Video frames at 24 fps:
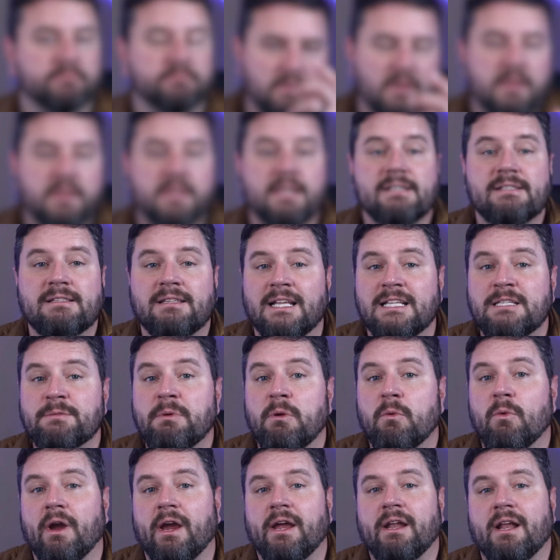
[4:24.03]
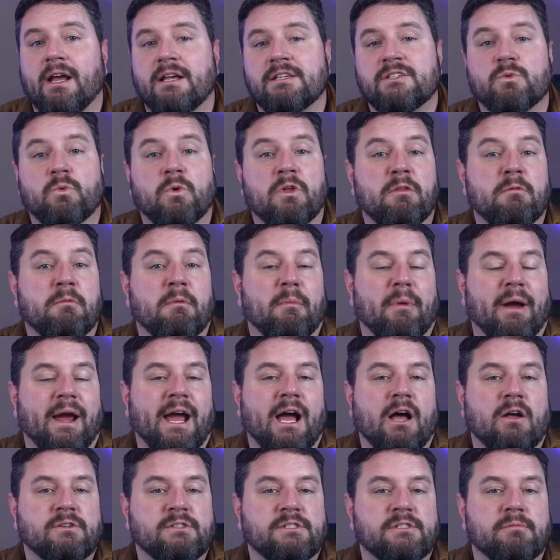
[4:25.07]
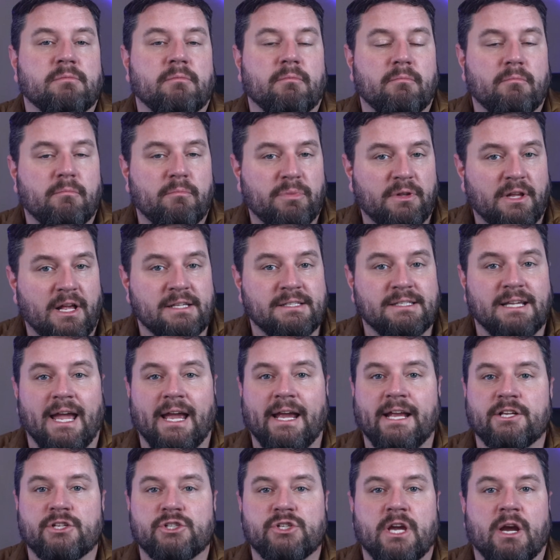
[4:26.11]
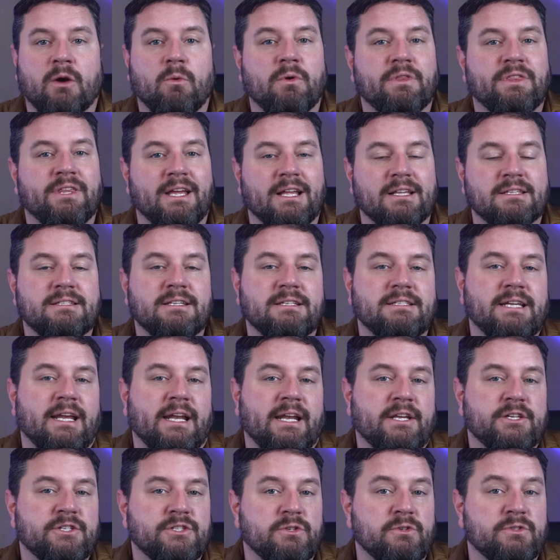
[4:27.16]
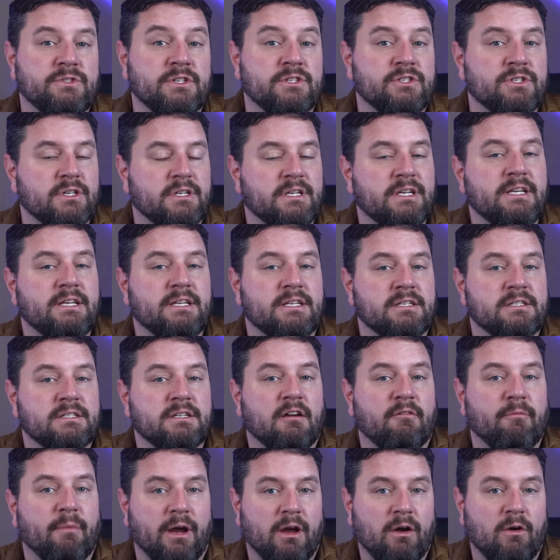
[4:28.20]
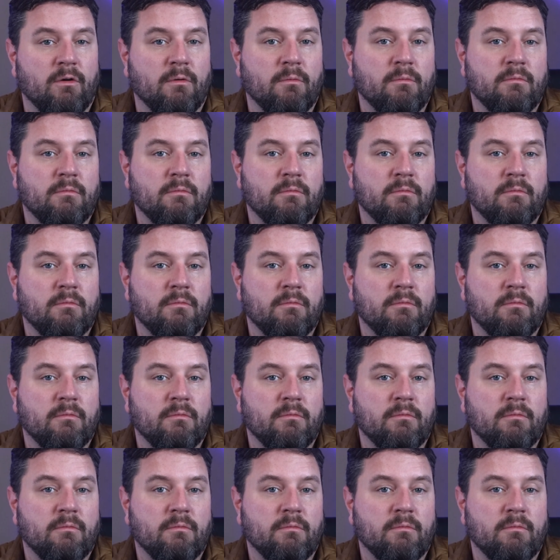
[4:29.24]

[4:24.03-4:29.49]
This lets me recognize the rhythm of my house, plus I can check what the instantaneous usage is of my home.